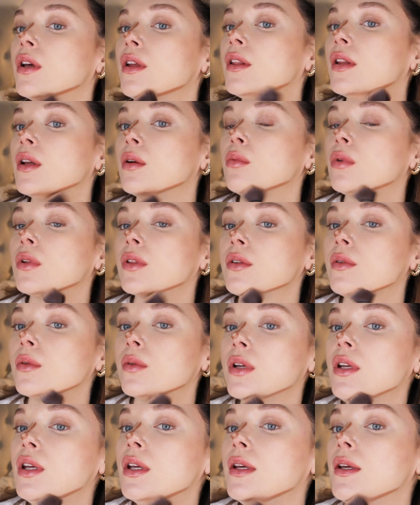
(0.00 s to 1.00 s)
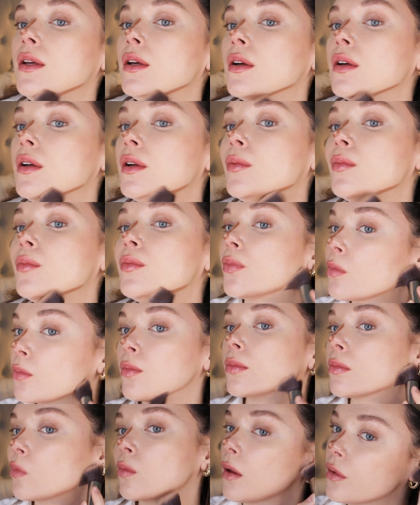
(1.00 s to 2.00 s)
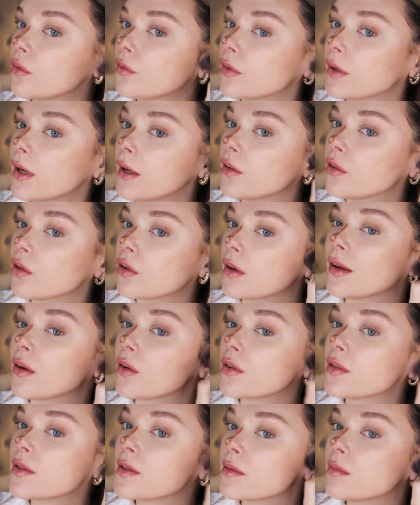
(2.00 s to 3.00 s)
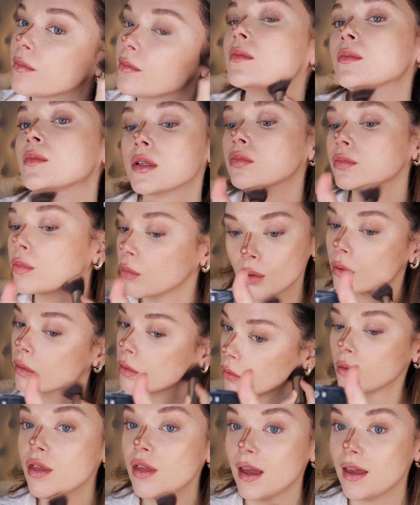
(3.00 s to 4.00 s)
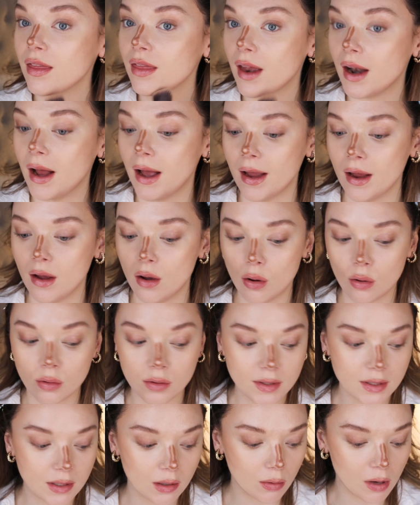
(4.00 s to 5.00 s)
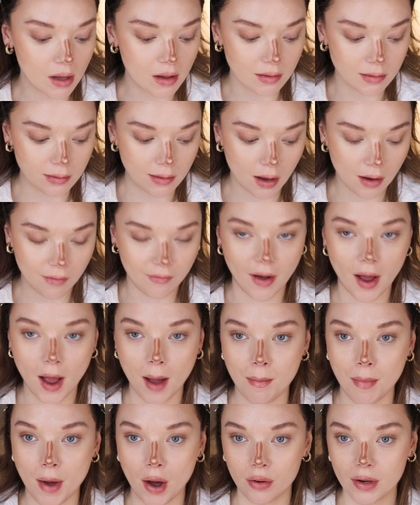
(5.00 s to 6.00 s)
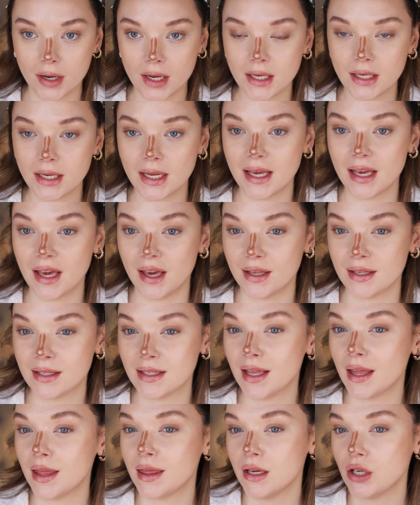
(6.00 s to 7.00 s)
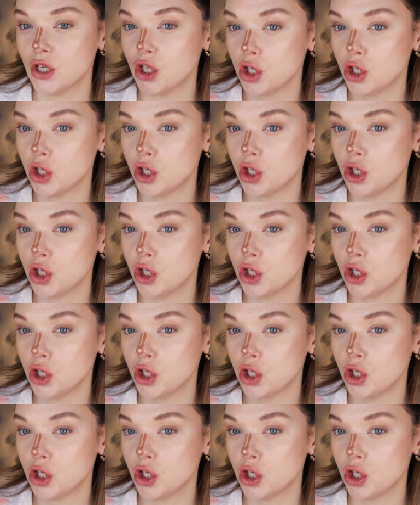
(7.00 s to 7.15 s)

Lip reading: And then we'll do here. And also don't forget your ears. And another thing that I also love about it is the